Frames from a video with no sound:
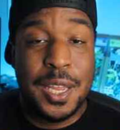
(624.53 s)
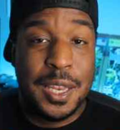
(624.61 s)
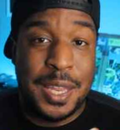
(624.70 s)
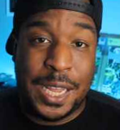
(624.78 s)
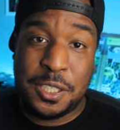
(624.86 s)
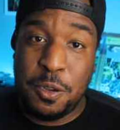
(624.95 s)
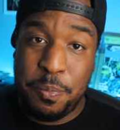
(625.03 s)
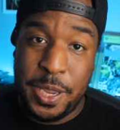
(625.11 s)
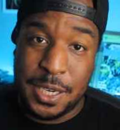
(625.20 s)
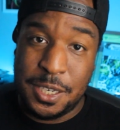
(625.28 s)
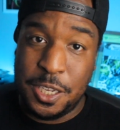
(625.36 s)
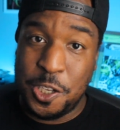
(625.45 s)
That's a
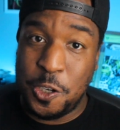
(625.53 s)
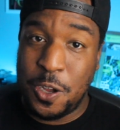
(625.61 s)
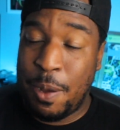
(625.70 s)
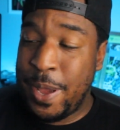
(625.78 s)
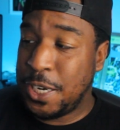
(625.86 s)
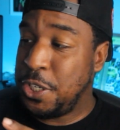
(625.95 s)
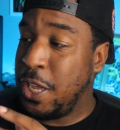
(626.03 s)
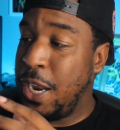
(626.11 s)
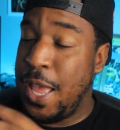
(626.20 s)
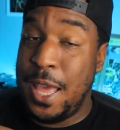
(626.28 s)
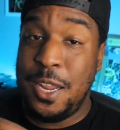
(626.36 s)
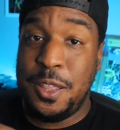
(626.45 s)
big deal. I'm actually going
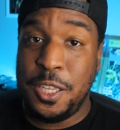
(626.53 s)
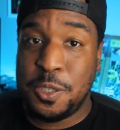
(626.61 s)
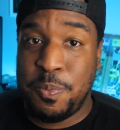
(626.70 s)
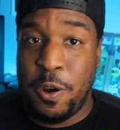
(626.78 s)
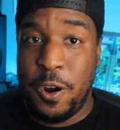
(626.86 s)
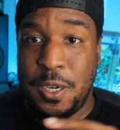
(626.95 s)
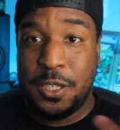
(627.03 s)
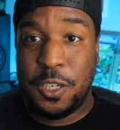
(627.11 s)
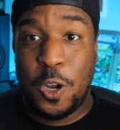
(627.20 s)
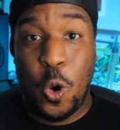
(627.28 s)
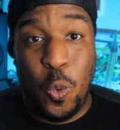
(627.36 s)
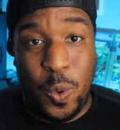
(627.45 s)
to edit this part to
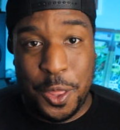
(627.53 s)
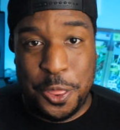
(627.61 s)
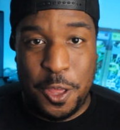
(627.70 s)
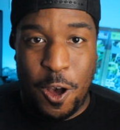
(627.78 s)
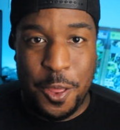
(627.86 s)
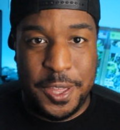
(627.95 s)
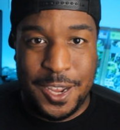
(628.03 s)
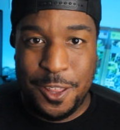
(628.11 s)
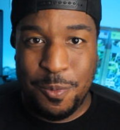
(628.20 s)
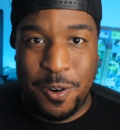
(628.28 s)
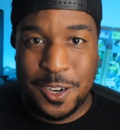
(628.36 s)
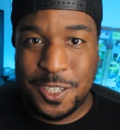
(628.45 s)
go with all the
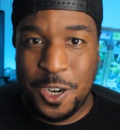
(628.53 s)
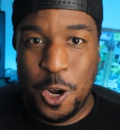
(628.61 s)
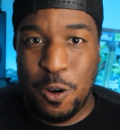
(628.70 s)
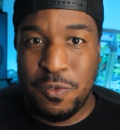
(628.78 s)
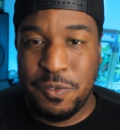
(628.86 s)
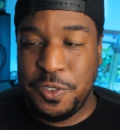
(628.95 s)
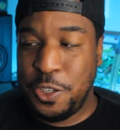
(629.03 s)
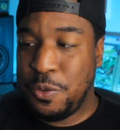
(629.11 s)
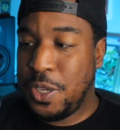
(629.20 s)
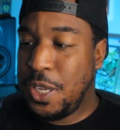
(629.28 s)
other parts of the overview.